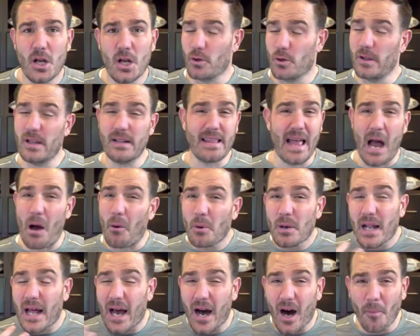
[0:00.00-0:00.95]
You don't think that
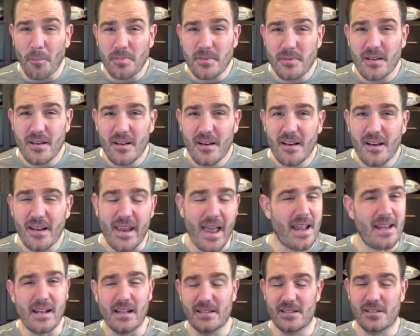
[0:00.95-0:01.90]
would have helped?
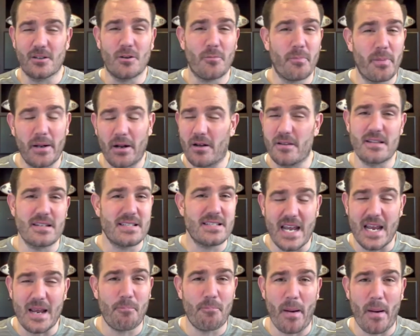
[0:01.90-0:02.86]
Getting a little bit on the
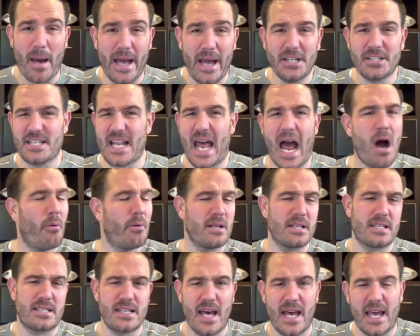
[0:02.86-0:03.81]
same page. Now
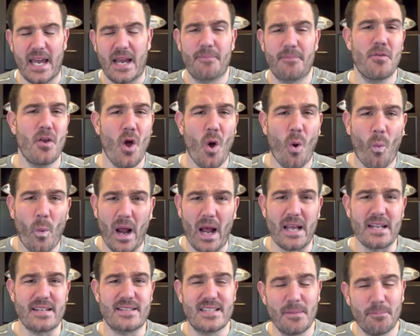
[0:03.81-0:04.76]
he's saying, we
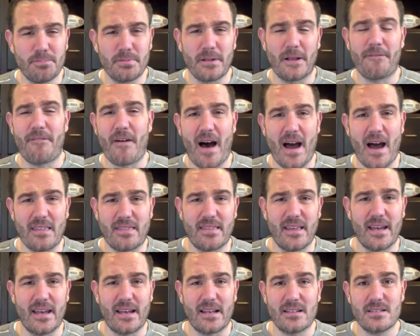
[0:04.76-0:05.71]
got to simplify
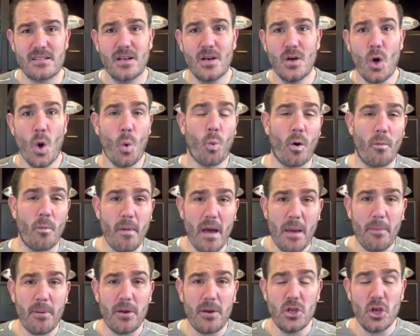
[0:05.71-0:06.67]
things. Well,
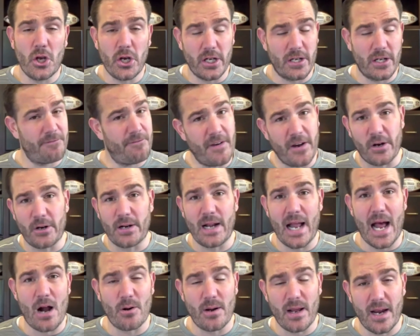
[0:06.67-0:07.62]
maybe you could have
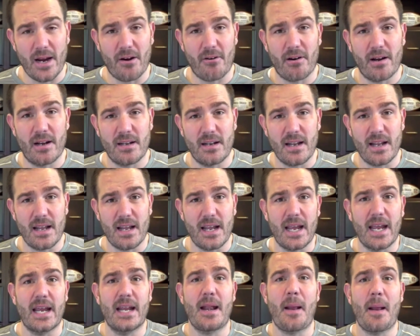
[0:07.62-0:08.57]
figured out, Aaron,
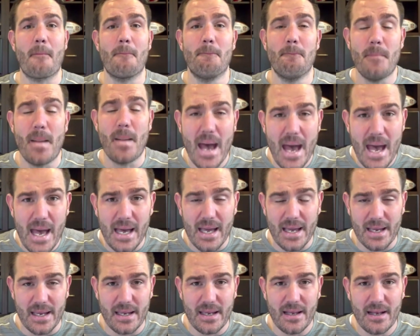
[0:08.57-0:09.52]
in
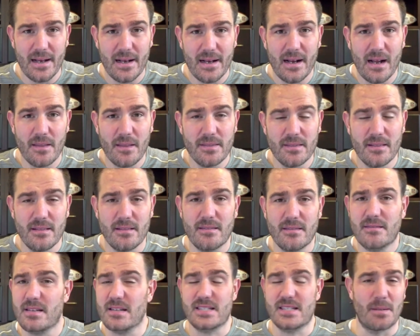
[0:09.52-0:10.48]
May
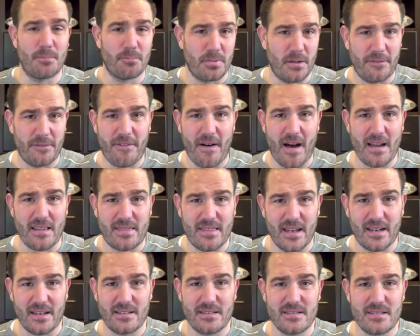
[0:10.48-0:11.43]
to simplify
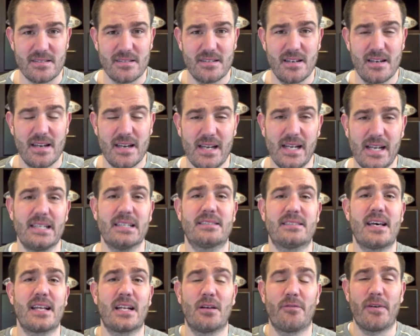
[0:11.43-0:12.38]
things
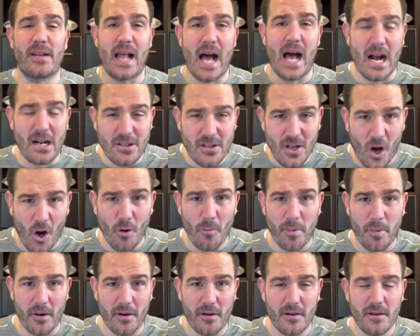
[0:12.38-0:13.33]
instead of in
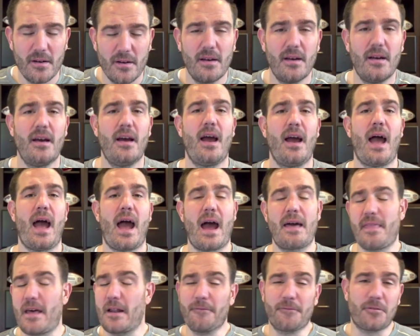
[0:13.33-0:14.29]
October.
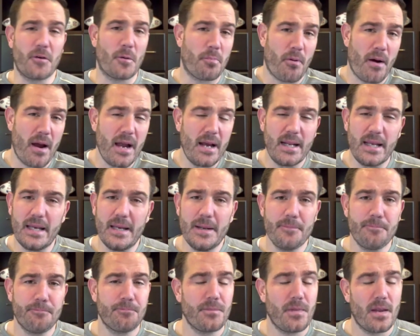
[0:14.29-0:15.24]
And then for
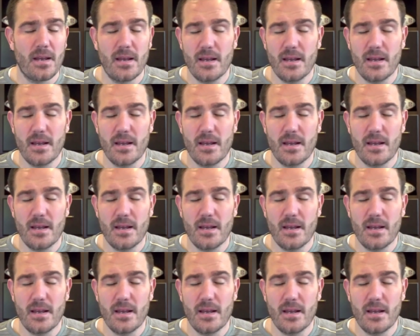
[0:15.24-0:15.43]
Brady,